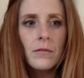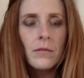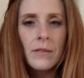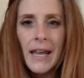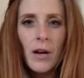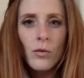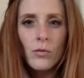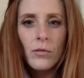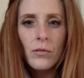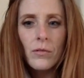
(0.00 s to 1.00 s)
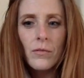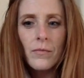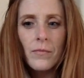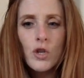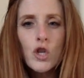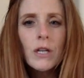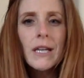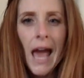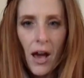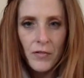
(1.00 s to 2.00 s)
they don't shouldn't
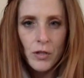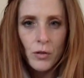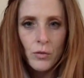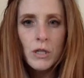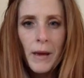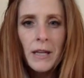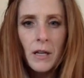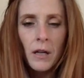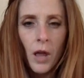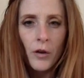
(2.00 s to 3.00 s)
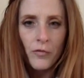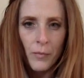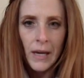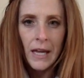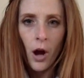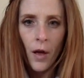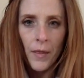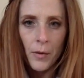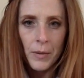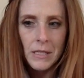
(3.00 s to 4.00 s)
have to spend a lot of money on
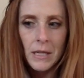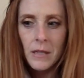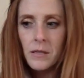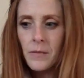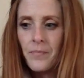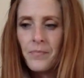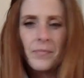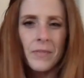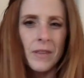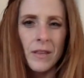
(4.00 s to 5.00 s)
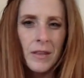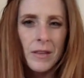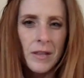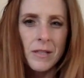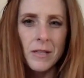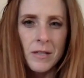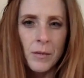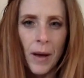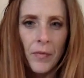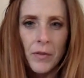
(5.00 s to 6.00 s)
their business this isn't
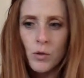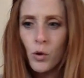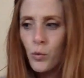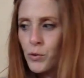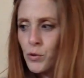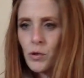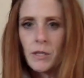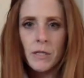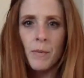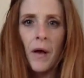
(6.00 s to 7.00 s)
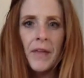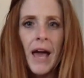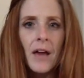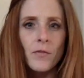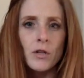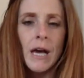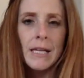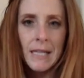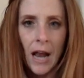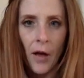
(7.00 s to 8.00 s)
about the solopreneurs. It's about the
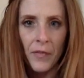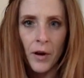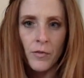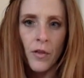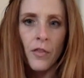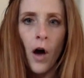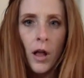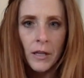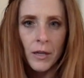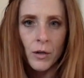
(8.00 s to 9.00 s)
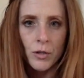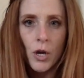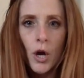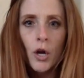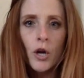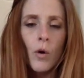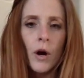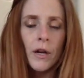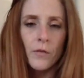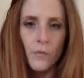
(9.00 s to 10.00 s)
advertising out there and the thought leaders who are
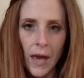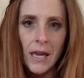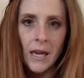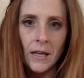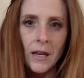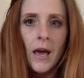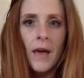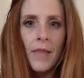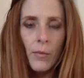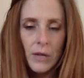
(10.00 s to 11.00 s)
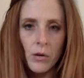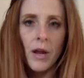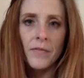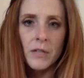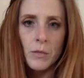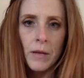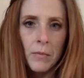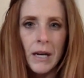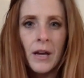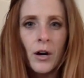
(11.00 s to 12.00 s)
conveying that we don't have to spend
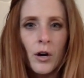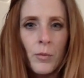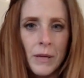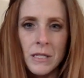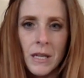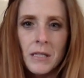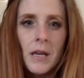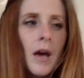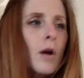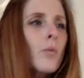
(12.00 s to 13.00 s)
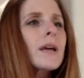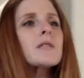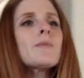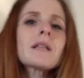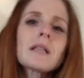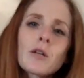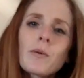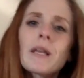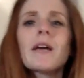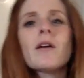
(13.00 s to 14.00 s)
money on our business. We can spend a little
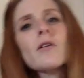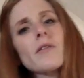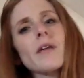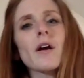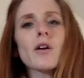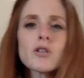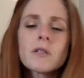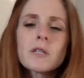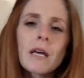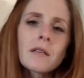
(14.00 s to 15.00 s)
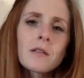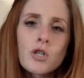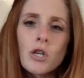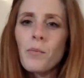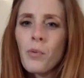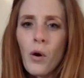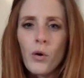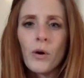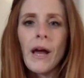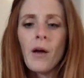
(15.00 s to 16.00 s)
bit here or there, just take this cheap
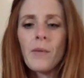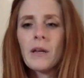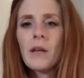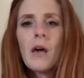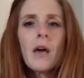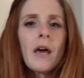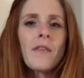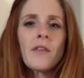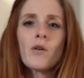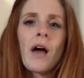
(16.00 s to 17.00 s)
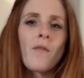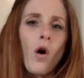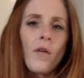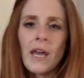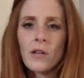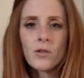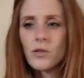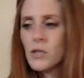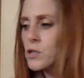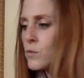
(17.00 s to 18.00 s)
program and and then you'll have all the
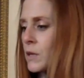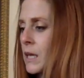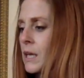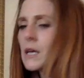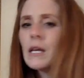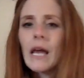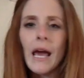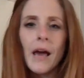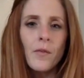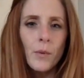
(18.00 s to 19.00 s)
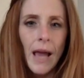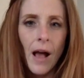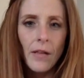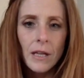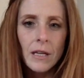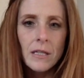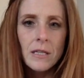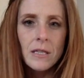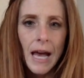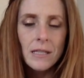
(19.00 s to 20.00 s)
answers that you need. And the reality is
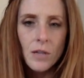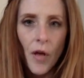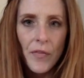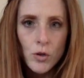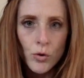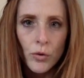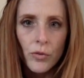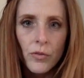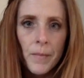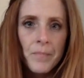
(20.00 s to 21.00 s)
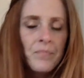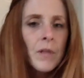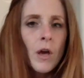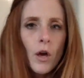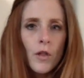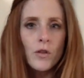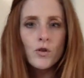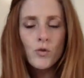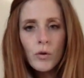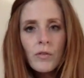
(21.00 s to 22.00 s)
is that's not the truth. The
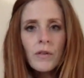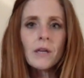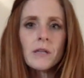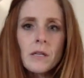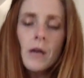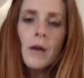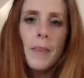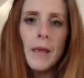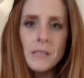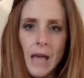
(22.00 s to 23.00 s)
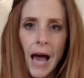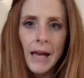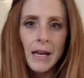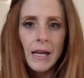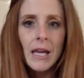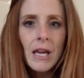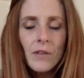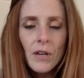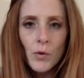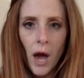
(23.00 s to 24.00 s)
truth is is that
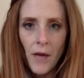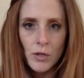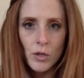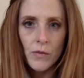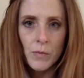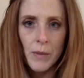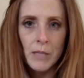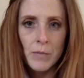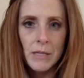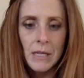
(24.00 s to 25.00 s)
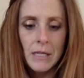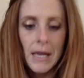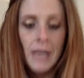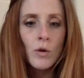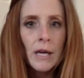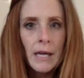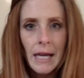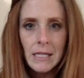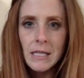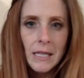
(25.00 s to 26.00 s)
even if you have a service-based business and you can
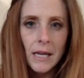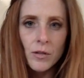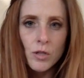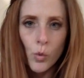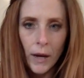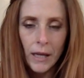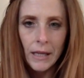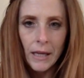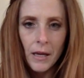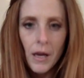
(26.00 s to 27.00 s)
get to sales quickly,